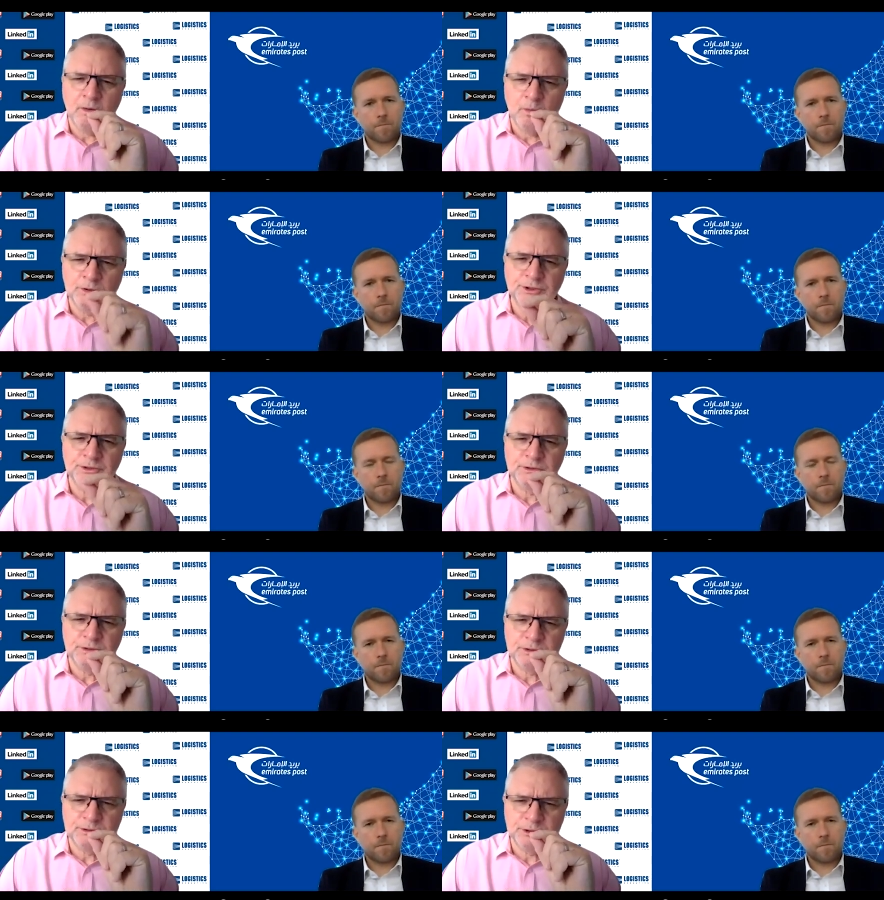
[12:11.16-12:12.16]
Speaker 1: want
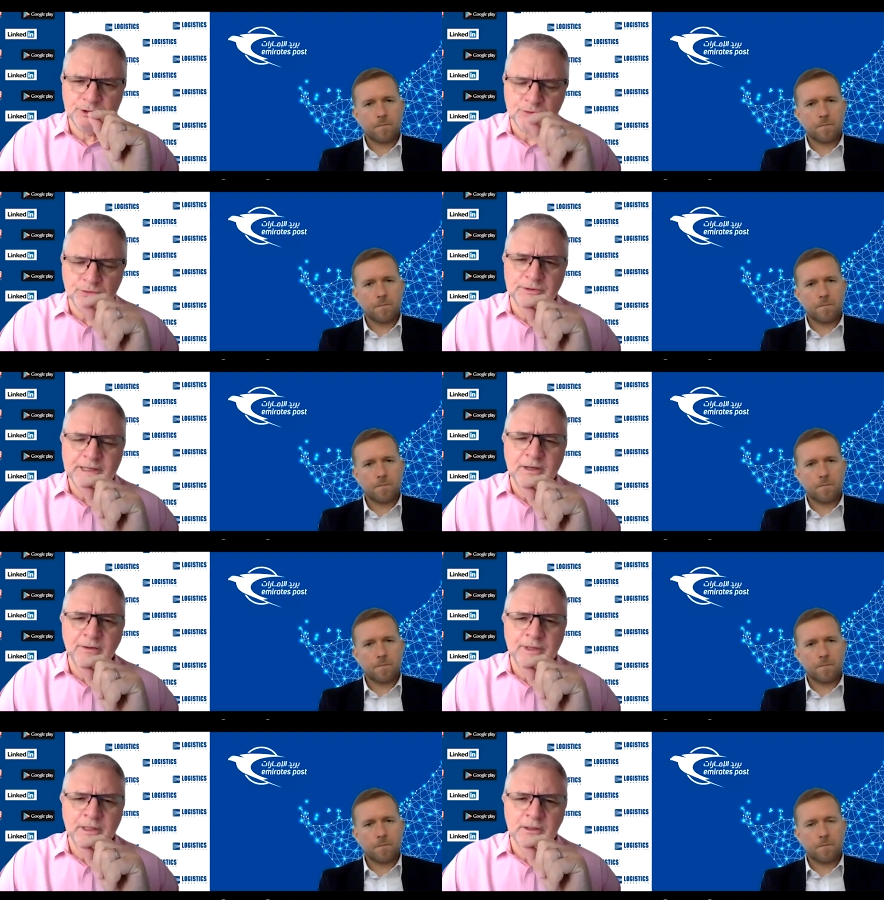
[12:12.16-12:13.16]
you to just drill
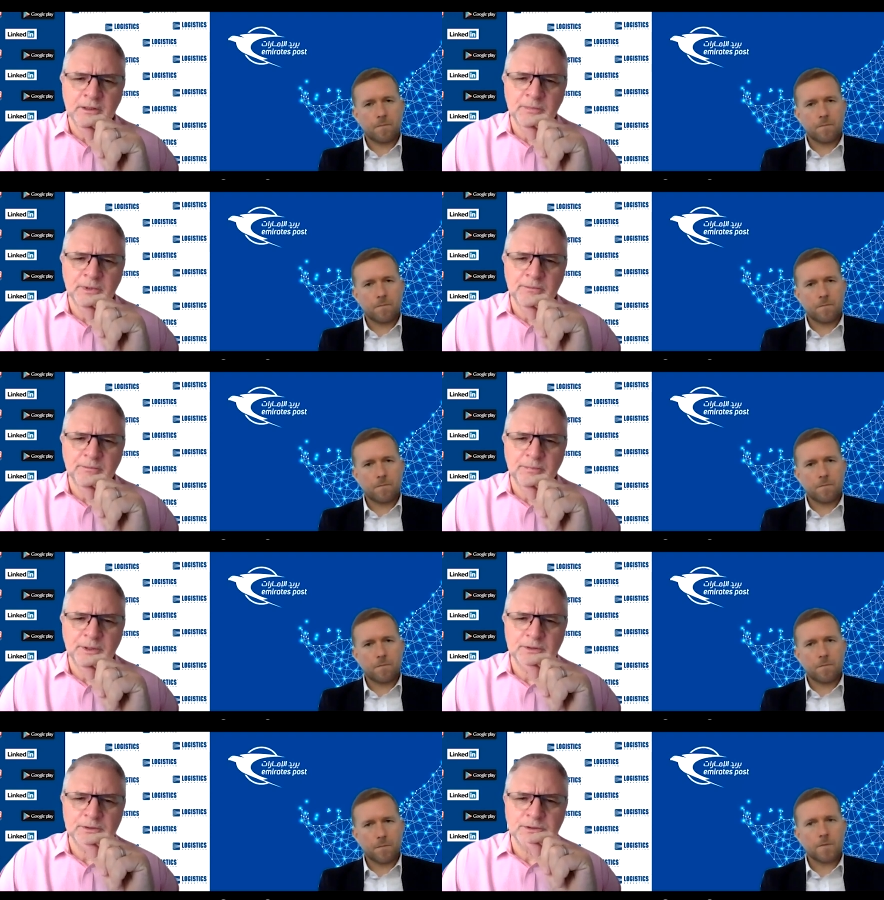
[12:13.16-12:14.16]
down on that a little bit
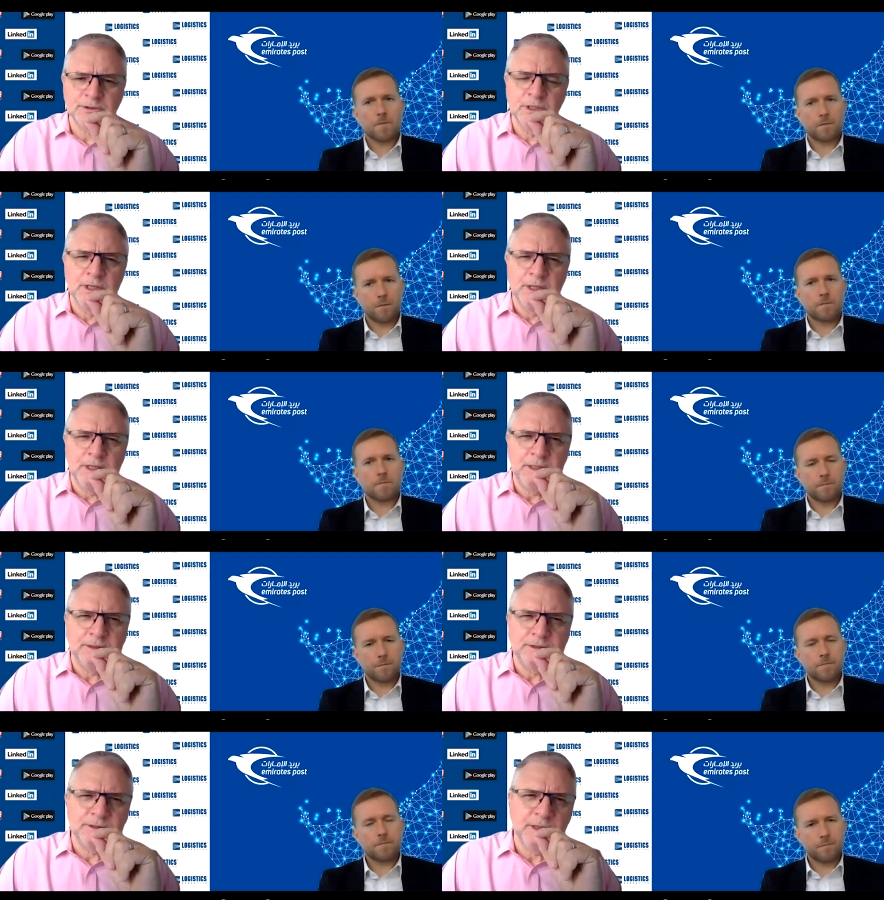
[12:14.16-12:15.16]
because
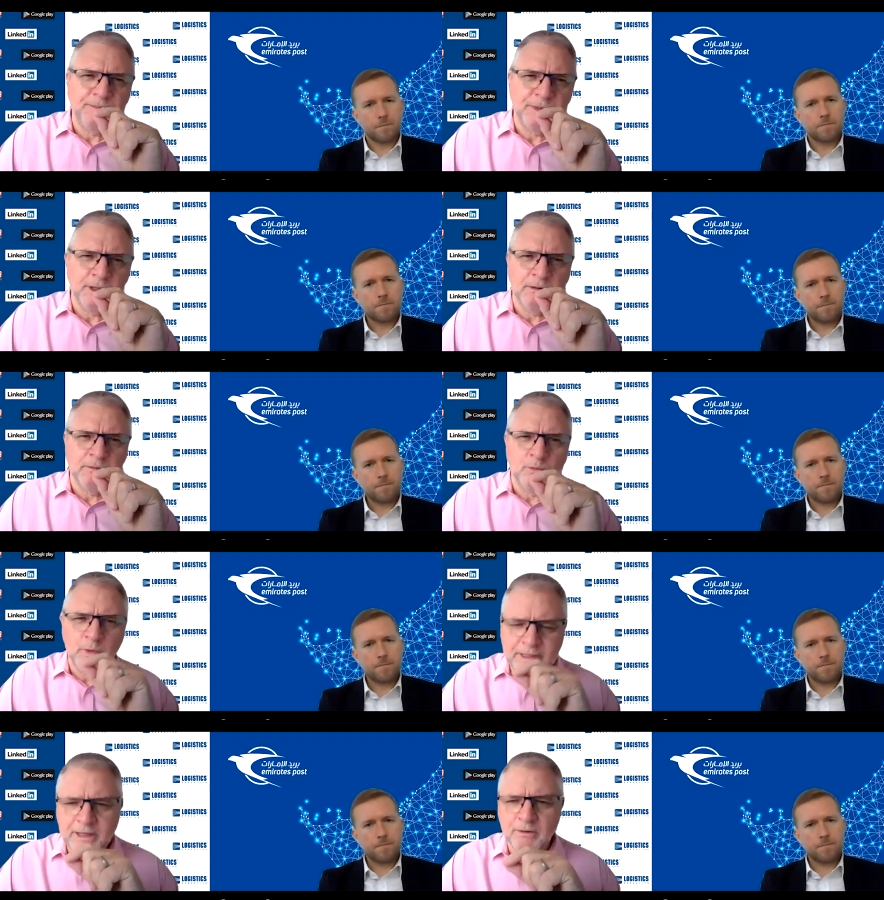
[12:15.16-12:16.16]
it's
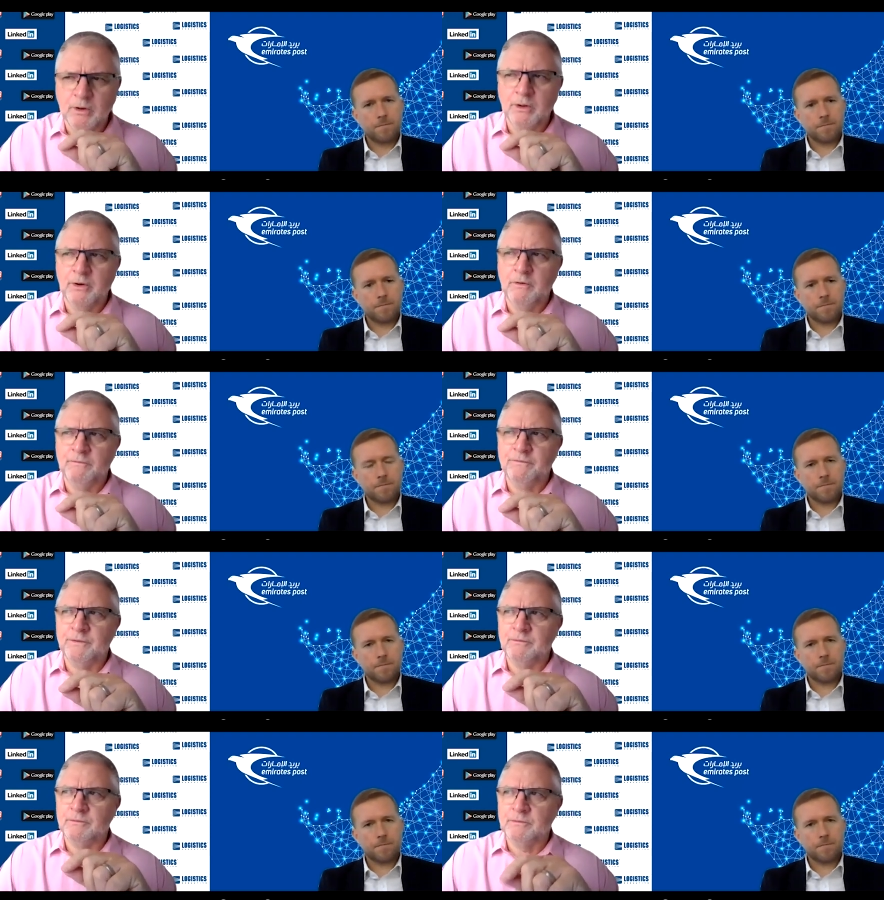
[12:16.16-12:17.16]
something we hear a lot
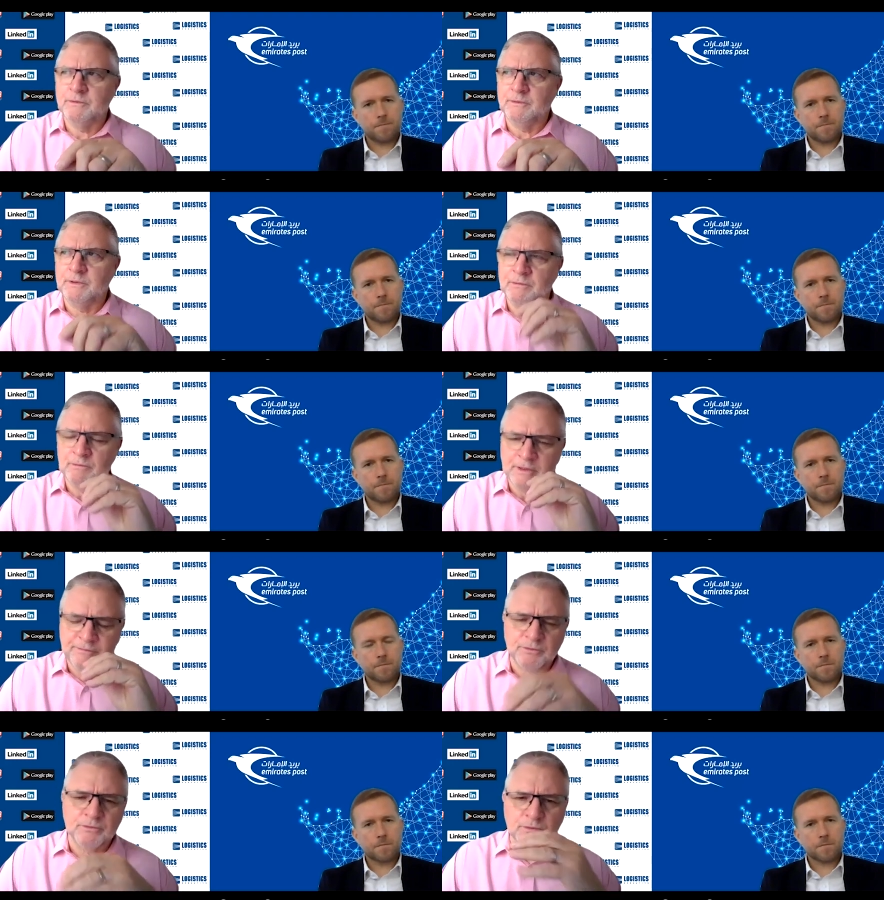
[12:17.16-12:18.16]
of and, and
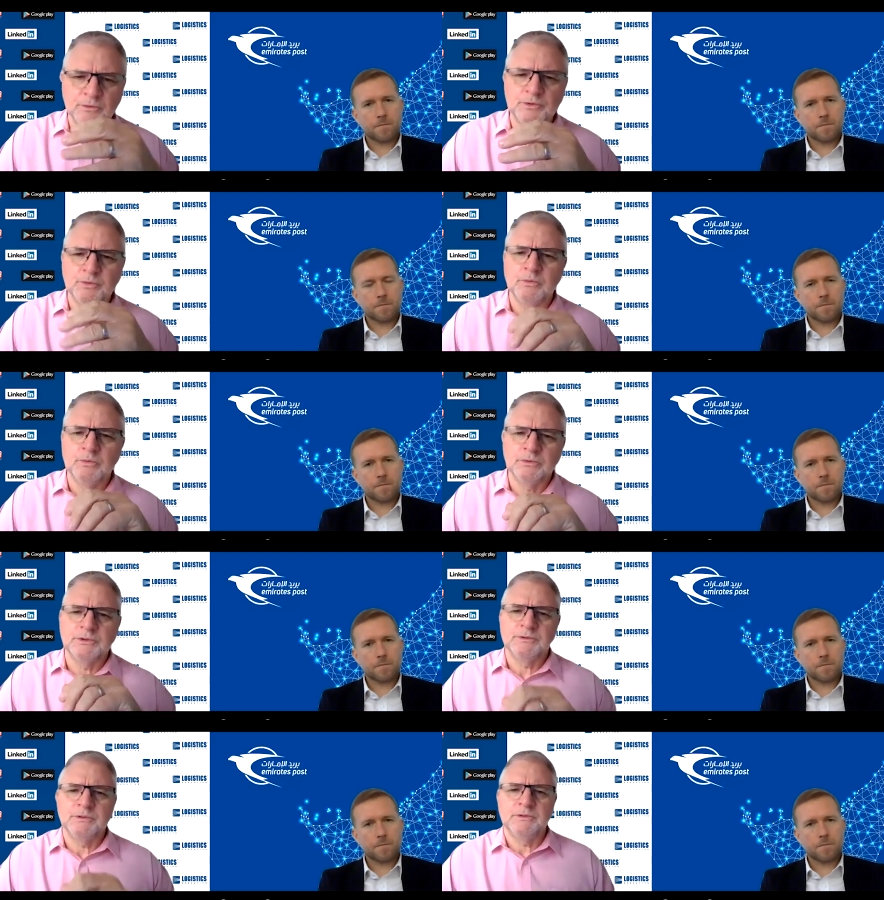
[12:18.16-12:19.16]
have to recruit
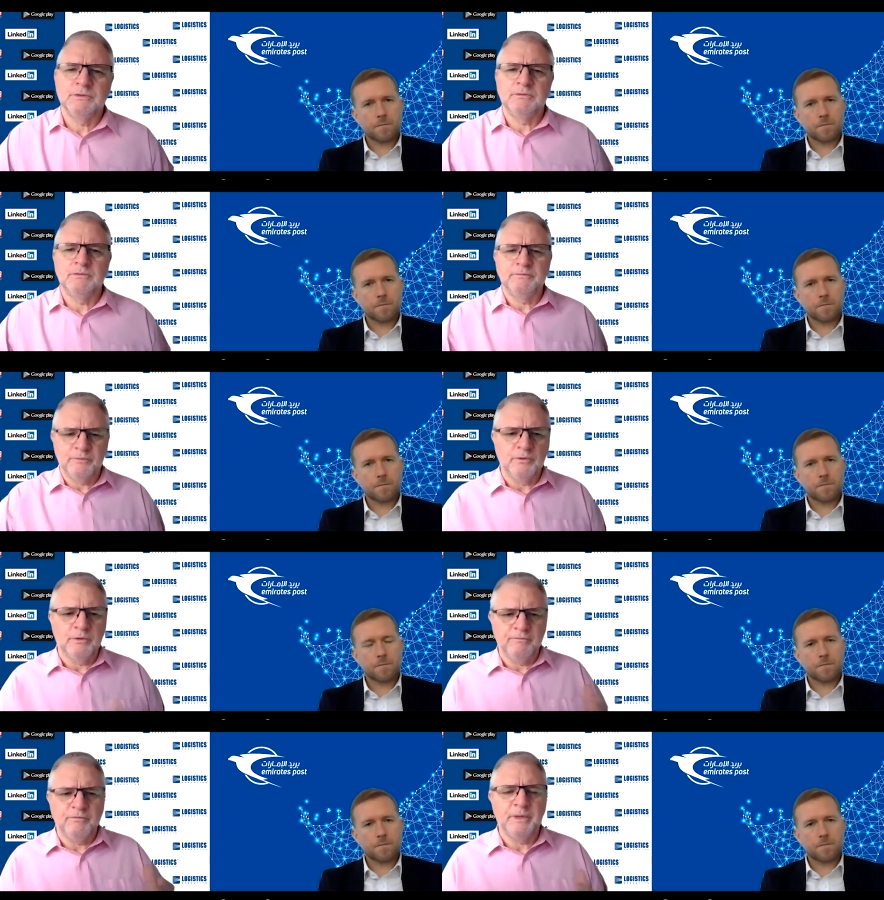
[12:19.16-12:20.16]
towards uh, for
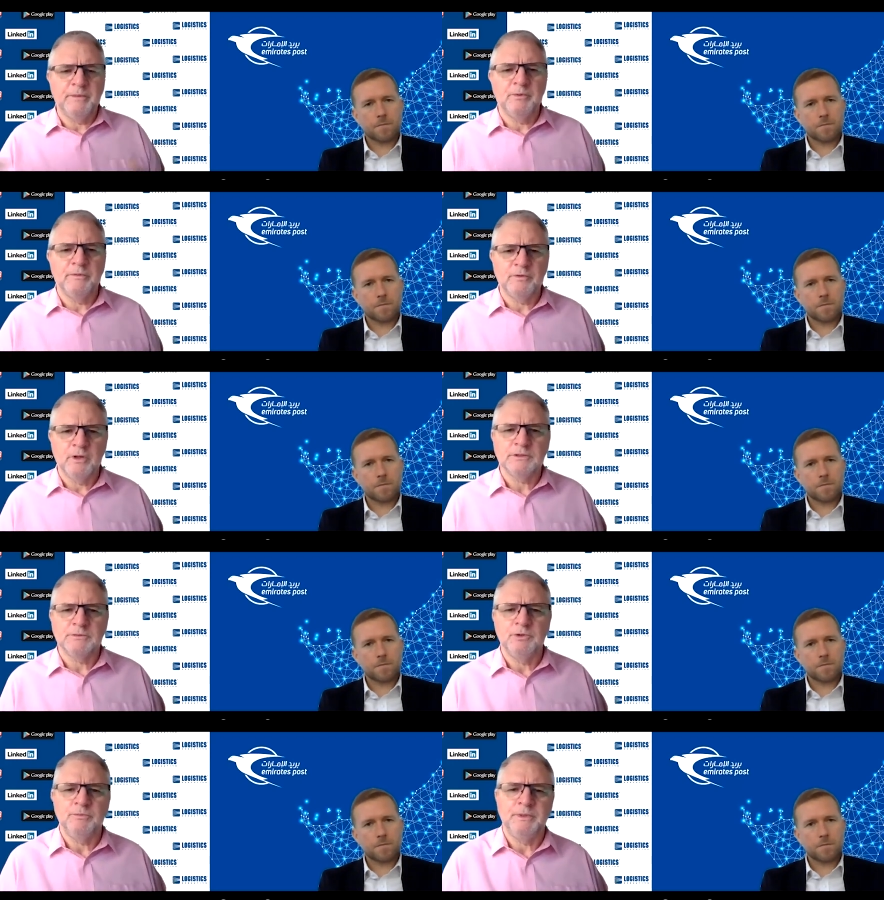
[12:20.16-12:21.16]
looking for people who've
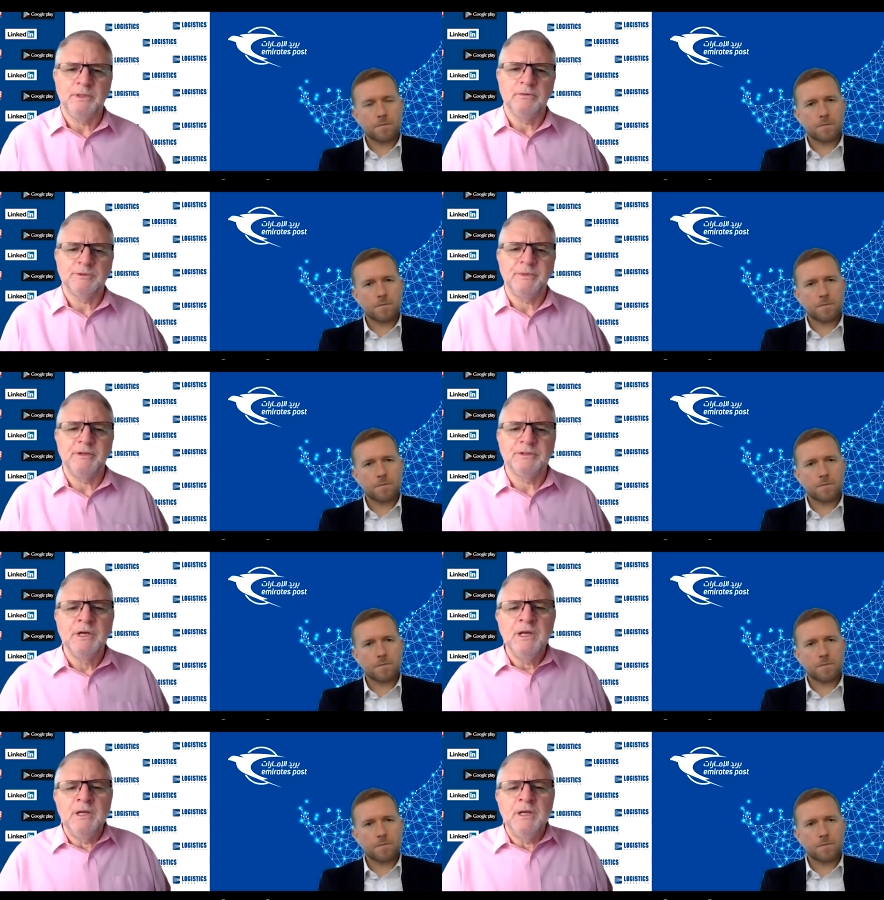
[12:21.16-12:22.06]
got some UPU experience.